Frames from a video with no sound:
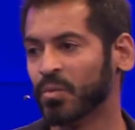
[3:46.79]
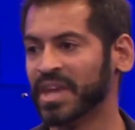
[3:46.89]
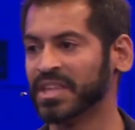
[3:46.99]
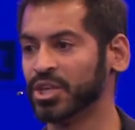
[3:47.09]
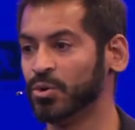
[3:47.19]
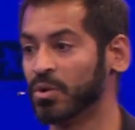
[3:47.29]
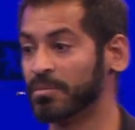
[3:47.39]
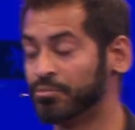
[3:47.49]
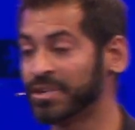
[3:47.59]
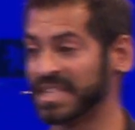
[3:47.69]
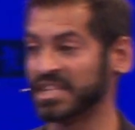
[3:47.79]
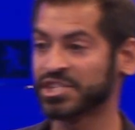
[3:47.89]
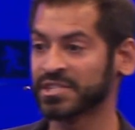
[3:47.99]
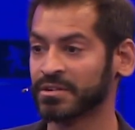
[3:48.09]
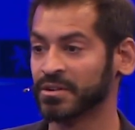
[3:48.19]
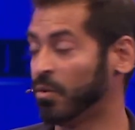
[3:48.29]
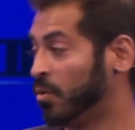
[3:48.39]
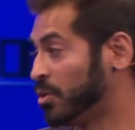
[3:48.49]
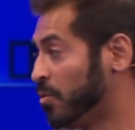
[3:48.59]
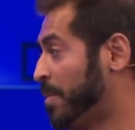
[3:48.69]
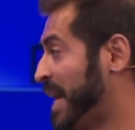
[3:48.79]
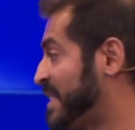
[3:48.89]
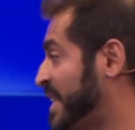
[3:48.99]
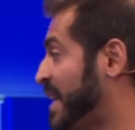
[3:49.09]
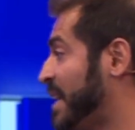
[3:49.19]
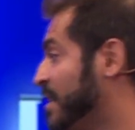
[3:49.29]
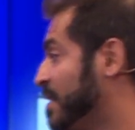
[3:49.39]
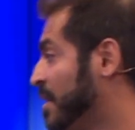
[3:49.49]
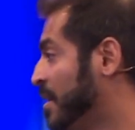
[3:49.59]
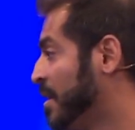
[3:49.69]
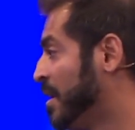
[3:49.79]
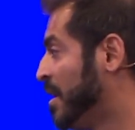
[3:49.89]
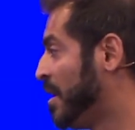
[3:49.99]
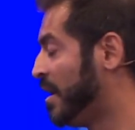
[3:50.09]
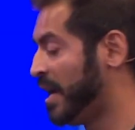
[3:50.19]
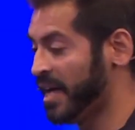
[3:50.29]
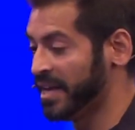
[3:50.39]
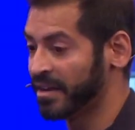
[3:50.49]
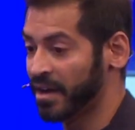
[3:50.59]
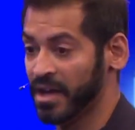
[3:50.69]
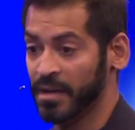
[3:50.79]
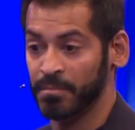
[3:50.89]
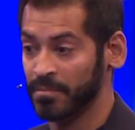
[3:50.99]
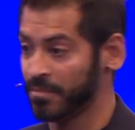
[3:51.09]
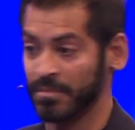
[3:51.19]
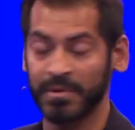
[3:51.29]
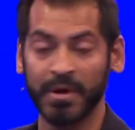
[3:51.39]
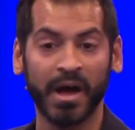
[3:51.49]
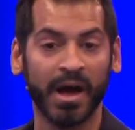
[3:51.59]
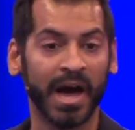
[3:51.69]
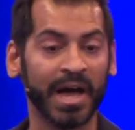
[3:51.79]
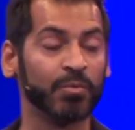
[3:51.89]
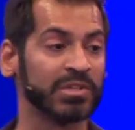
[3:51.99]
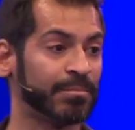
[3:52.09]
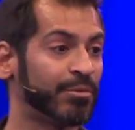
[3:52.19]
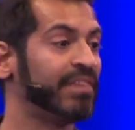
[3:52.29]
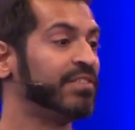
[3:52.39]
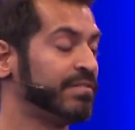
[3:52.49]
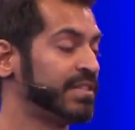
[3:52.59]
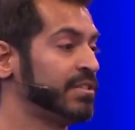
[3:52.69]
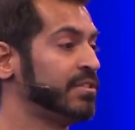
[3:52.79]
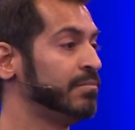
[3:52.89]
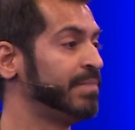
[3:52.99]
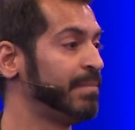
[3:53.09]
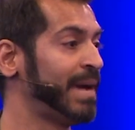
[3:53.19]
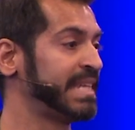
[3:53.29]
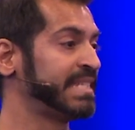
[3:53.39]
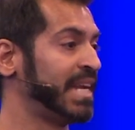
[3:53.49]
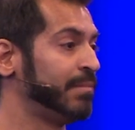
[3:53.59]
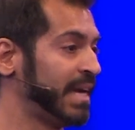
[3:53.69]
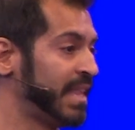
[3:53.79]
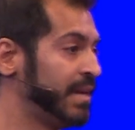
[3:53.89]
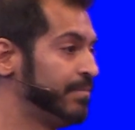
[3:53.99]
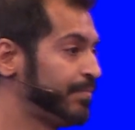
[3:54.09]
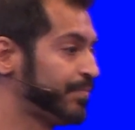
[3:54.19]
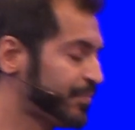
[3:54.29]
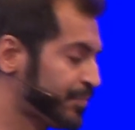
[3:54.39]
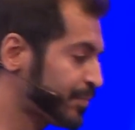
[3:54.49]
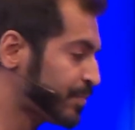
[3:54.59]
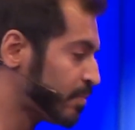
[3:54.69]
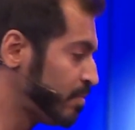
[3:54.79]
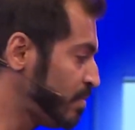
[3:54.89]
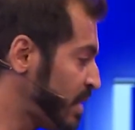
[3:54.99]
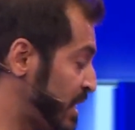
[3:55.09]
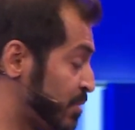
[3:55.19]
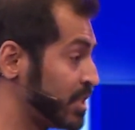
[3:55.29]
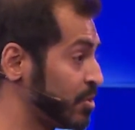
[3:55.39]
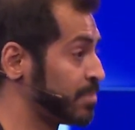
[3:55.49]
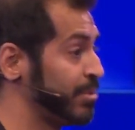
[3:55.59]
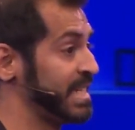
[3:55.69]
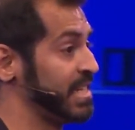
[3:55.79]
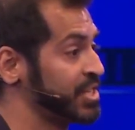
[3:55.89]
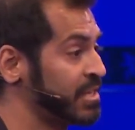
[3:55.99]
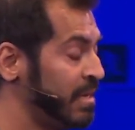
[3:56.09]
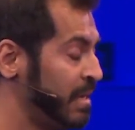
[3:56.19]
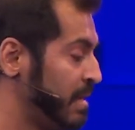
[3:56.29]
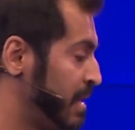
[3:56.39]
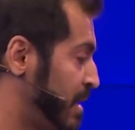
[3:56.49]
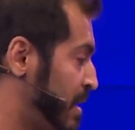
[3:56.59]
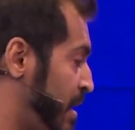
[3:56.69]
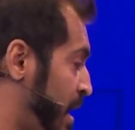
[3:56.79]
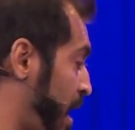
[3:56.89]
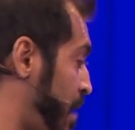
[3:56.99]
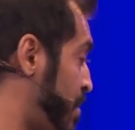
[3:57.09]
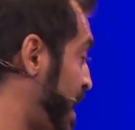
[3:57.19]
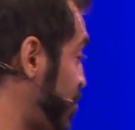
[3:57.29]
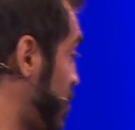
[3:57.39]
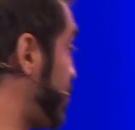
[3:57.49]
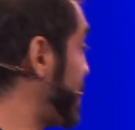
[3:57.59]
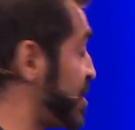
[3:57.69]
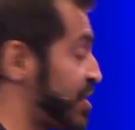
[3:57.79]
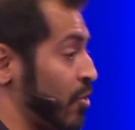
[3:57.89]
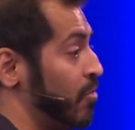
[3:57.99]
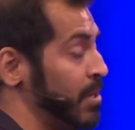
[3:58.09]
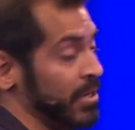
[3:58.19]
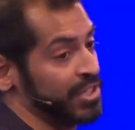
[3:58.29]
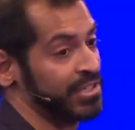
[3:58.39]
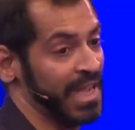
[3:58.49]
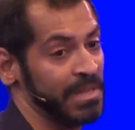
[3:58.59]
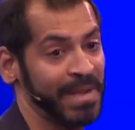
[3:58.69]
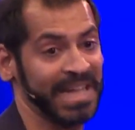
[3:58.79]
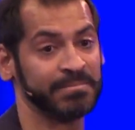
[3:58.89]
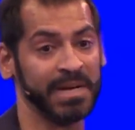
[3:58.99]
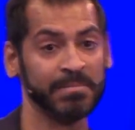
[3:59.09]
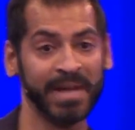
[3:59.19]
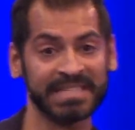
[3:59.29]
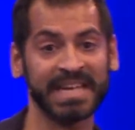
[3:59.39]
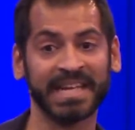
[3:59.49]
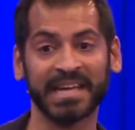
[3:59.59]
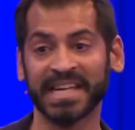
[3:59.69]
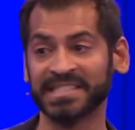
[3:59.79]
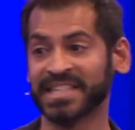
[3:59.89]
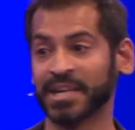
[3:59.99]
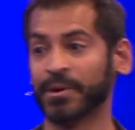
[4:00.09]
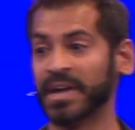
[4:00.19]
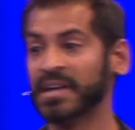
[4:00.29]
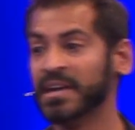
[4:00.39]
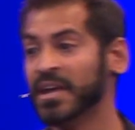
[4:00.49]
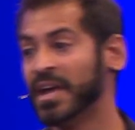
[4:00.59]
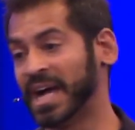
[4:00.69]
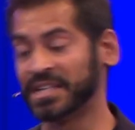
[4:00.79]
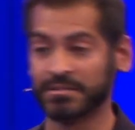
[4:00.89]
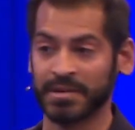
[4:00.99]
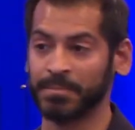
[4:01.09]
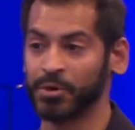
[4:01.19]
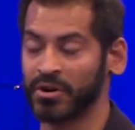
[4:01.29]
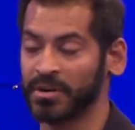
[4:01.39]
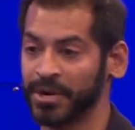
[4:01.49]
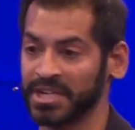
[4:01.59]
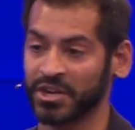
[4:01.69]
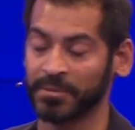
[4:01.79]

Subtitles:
whether you were British or you were Pakistani. And I wasn't brave enough to be a Pakistani back then, so I chose British. I chose British so much that I packed my Pakistani identity away and put on a British